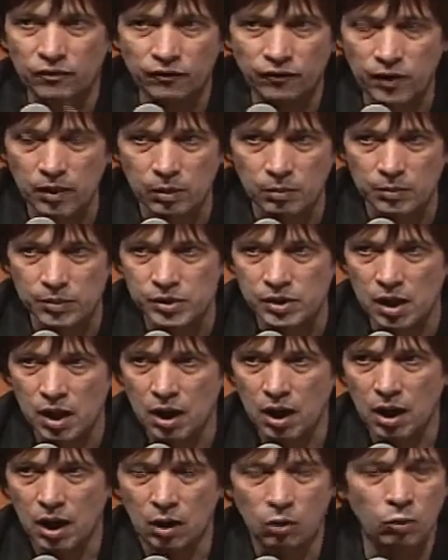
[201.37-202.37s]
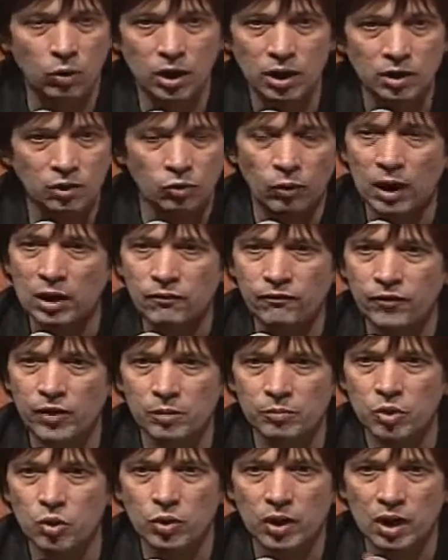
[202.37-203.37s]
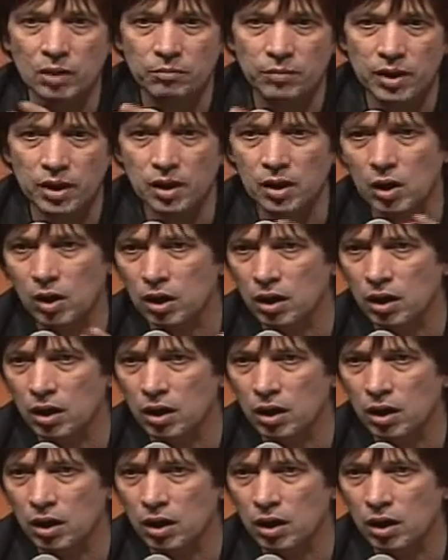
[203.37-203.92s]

films. In one film you can be